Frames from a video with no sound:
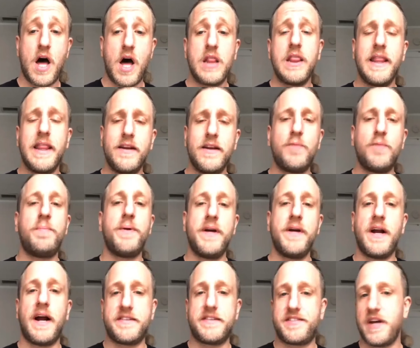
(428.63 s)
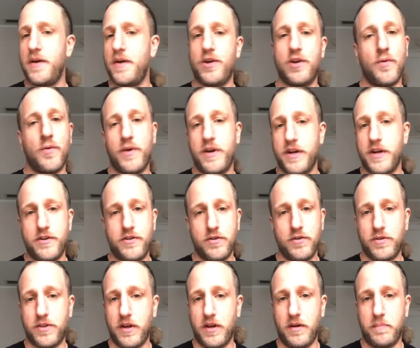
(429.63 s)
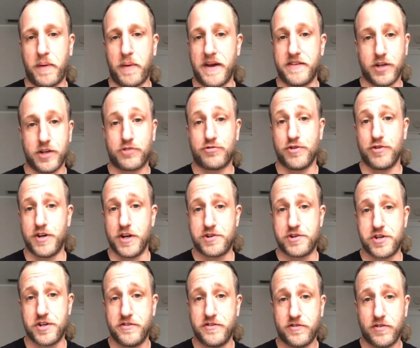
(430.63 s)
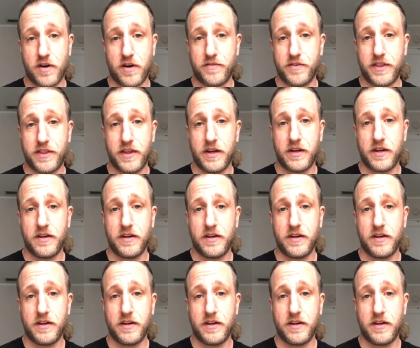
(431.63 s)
little bit. I'd say, you know, we didn't do the basic traditions or everything.